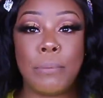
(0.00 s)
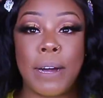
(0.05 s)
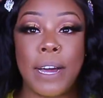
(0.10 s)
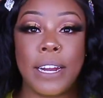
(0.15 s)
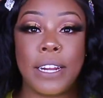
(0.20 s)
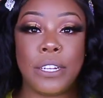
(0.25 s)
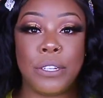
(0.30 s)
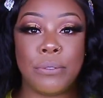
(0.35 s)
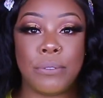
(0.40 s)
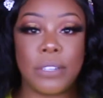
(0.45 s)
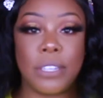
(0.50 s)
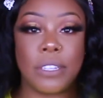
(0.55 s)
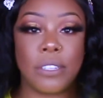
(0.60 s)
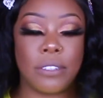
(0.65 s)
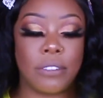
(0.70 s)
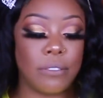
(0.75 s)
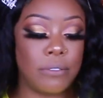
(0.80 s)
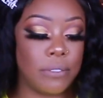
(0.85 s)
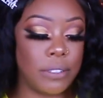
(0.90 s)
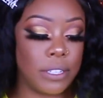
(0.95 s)
Body
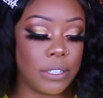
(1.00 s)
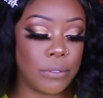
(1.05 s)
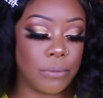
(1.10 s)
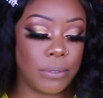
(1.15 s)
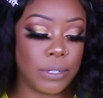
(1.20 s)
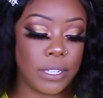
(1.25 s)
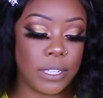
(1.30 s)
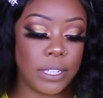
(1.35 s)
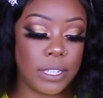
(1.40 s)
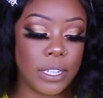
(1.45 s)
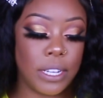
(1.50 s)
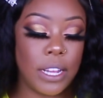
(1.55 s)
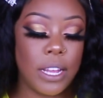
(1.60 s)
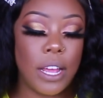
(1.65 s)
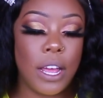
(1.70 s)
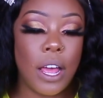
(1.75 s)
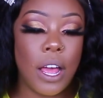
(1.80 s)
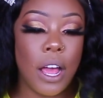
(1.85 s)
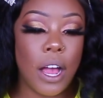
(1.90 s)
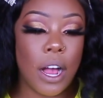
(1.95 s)
22 inch wig.
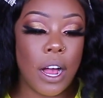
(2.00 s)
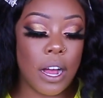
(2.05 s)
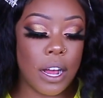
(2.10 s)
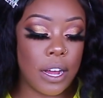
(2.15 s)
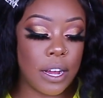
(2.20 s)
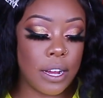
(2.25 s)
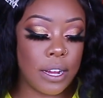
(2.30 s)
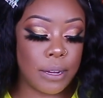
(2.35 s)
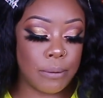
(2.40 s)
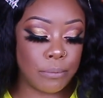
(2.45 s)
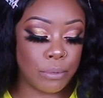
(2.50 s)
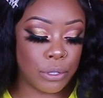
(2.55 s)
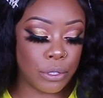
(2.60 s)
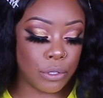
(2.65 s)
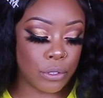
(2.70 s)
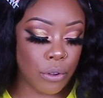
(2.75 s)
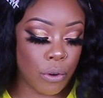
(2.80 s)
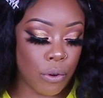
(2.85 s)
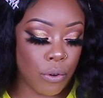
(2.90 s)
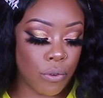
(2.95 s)
Um,
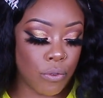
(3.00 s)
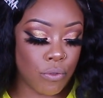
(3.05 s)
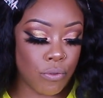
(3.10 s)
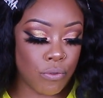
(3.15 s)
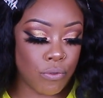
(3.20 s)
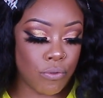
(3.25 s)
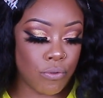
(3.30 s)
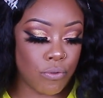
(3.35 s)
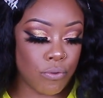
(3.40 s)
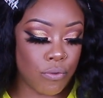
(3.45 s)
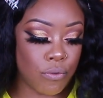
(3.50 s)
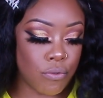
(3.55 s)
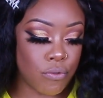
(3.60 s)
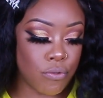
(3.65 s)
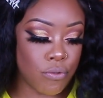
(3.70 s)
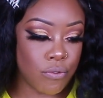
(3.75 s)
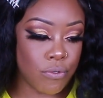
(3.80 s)
so